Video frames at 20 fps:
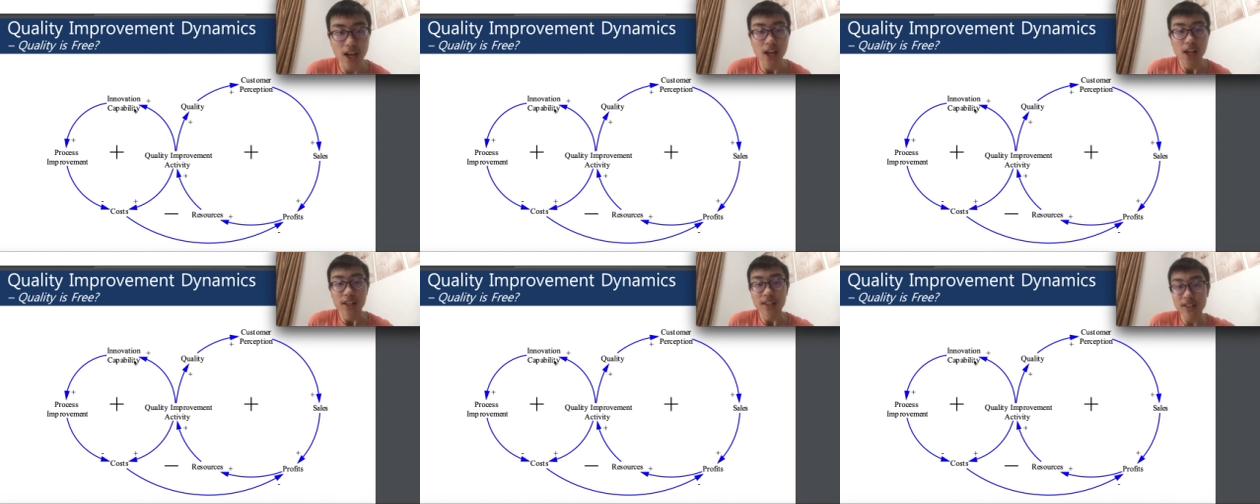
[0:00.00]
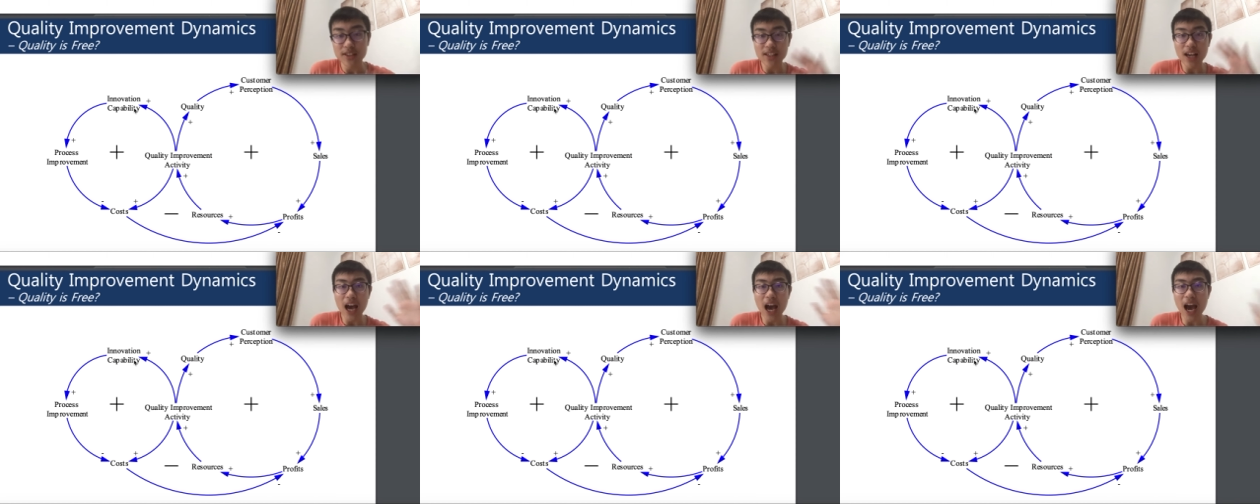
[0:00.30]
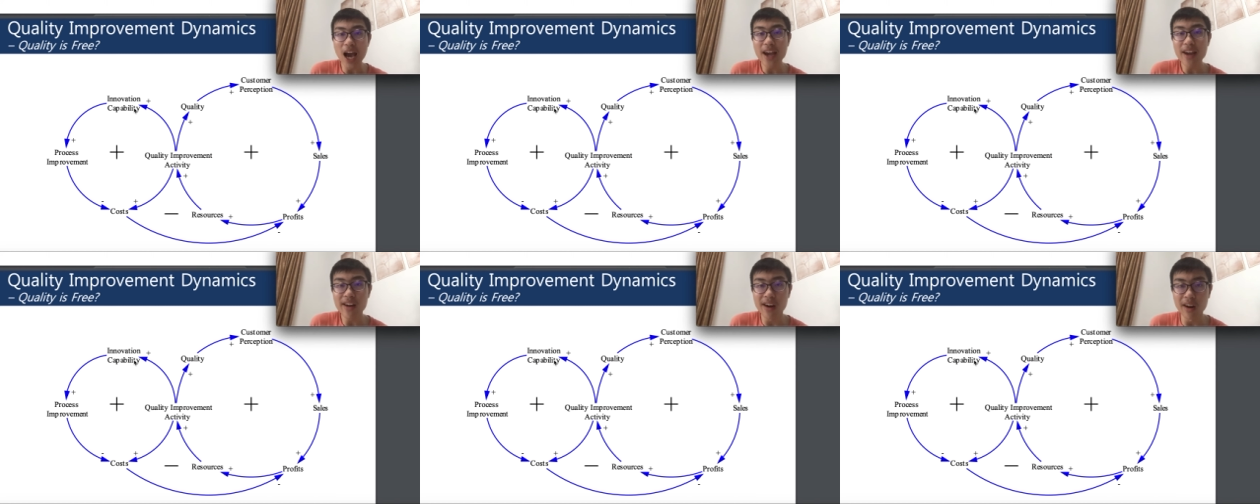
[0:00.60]
there's a
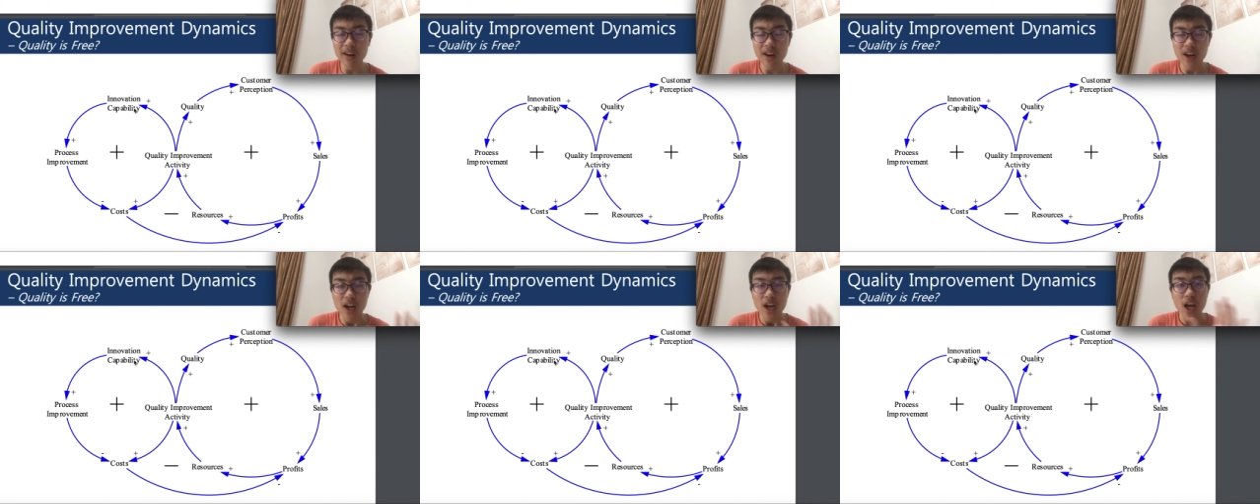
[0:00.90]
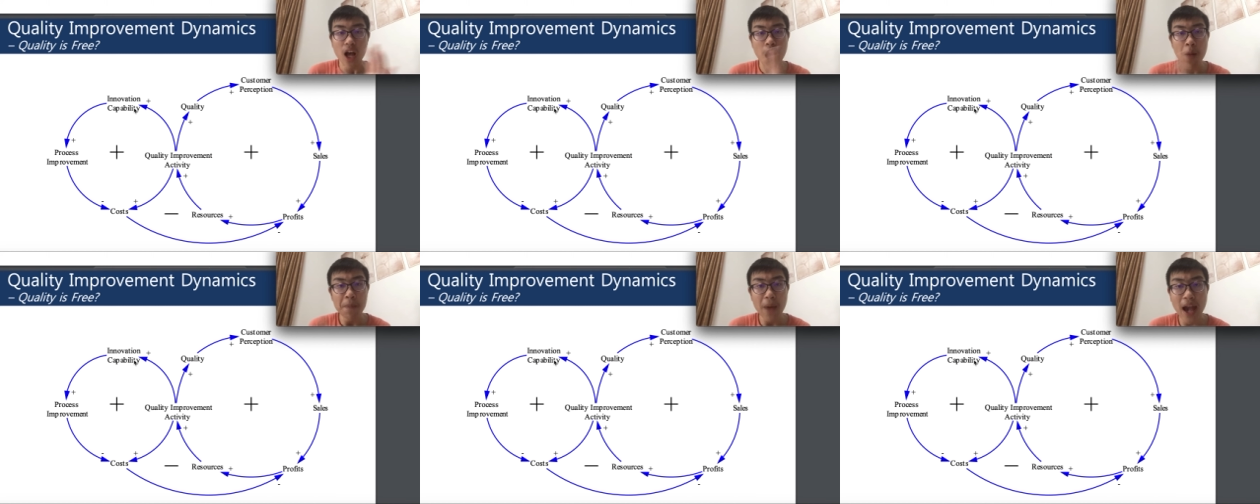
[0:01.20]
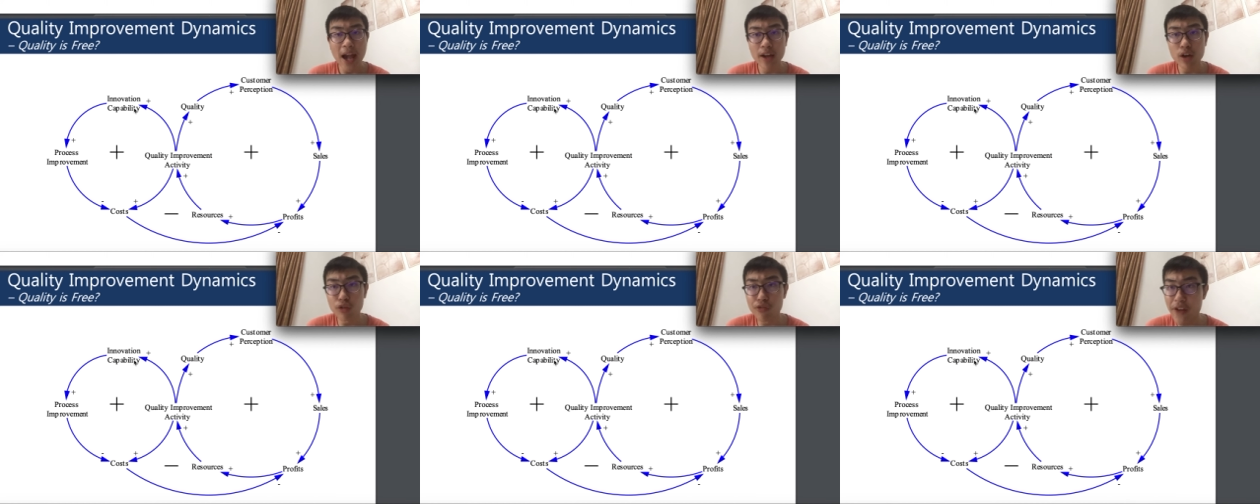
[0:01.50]
higher um,
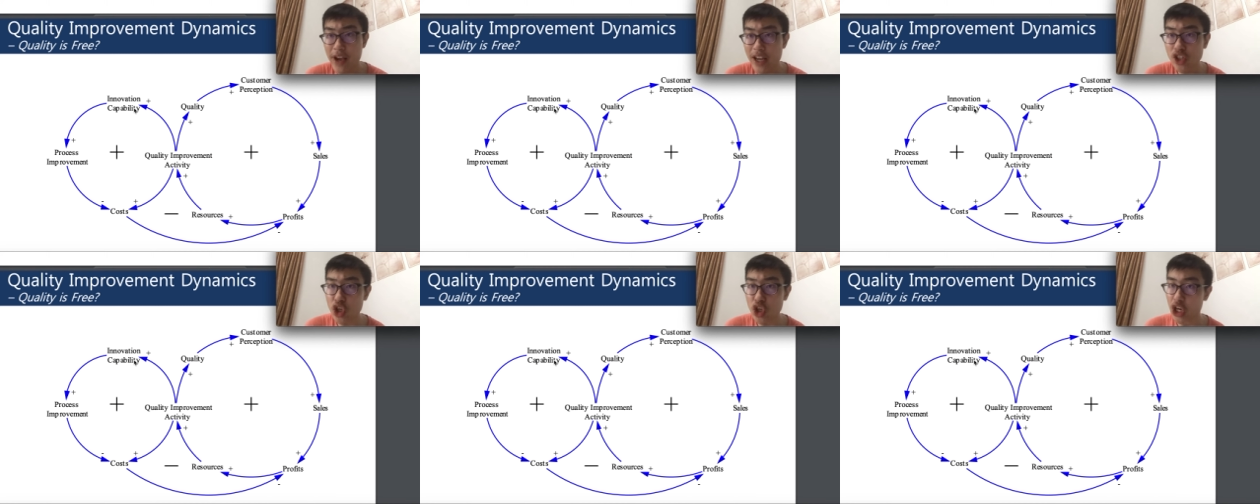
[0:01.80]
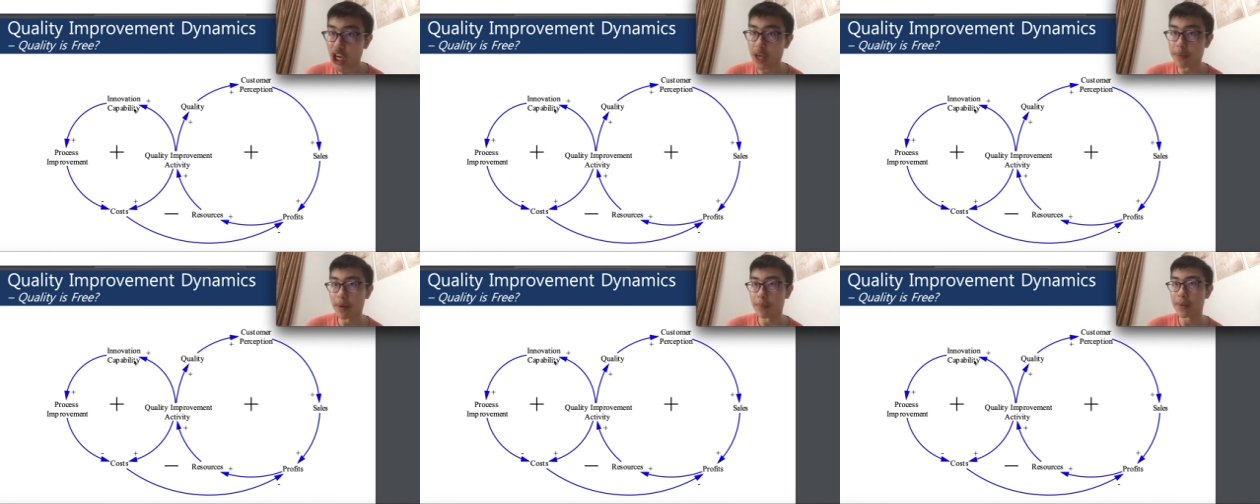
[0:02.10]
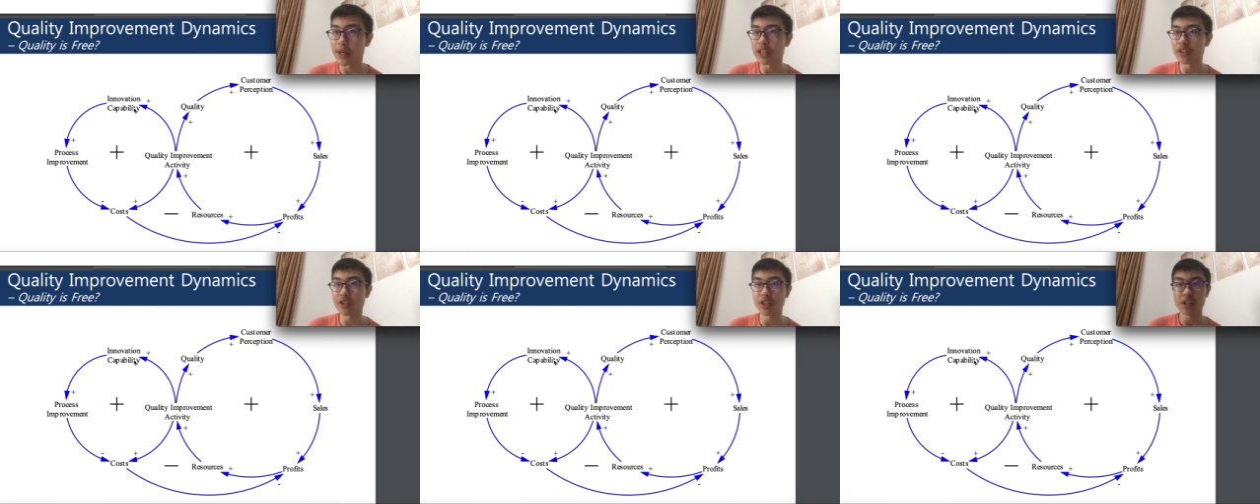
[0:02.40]
innovation
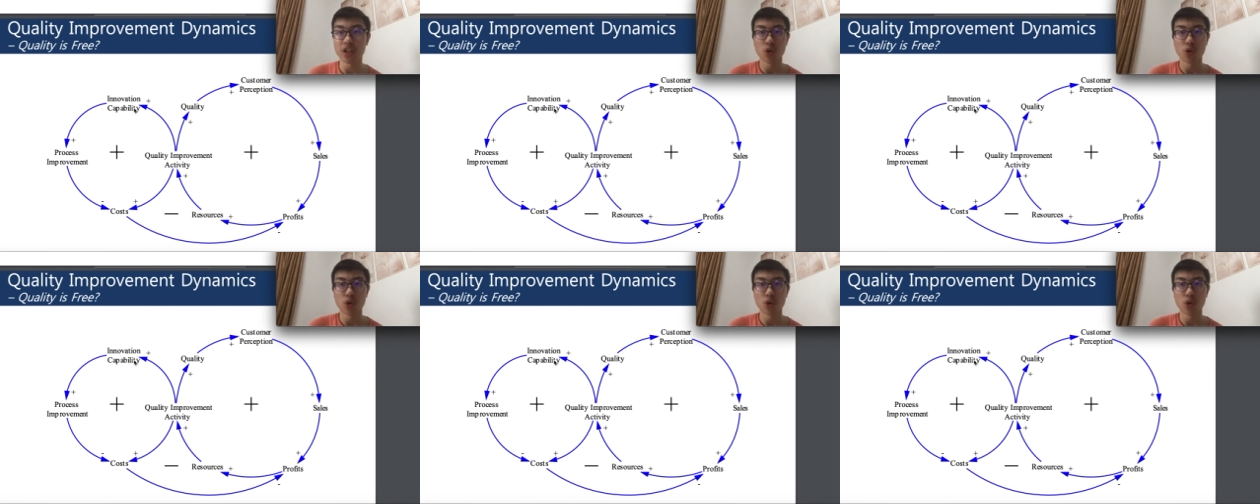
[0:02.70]
capability,